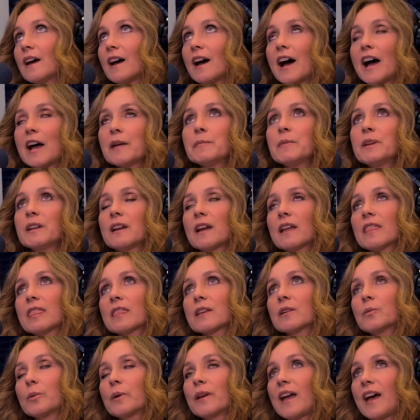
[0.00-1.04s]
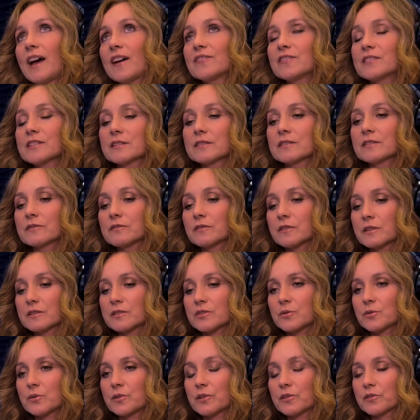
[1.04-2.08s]
I mean, I think we have to
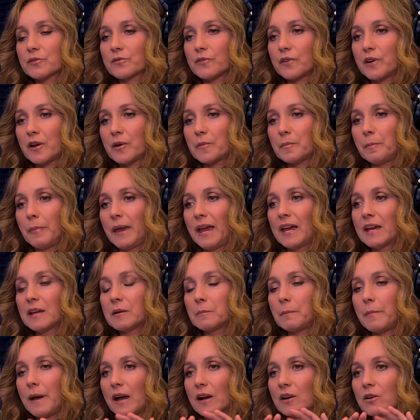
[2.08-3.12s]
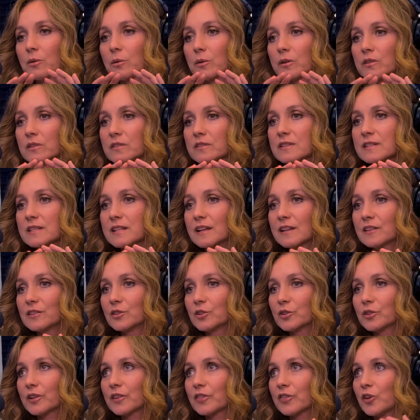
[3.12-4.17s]
sort of pan backwards and
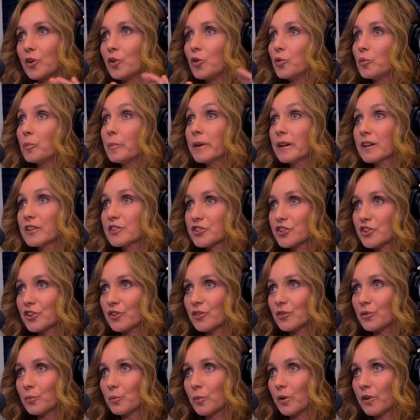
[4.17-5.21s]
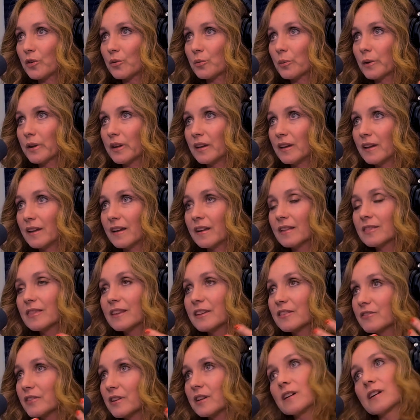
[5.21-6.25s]
look at the whole picture, where we
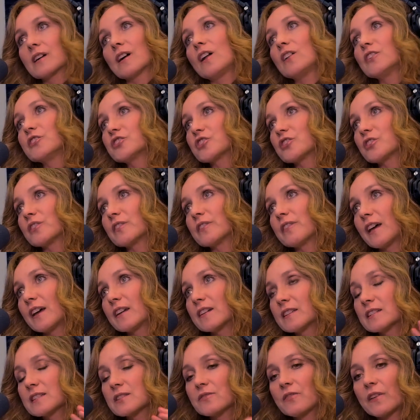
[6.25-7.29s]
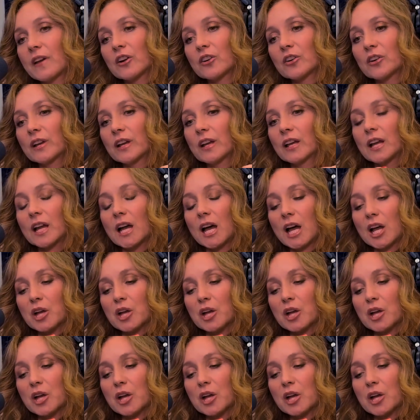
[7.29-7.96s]
live in a culture that is very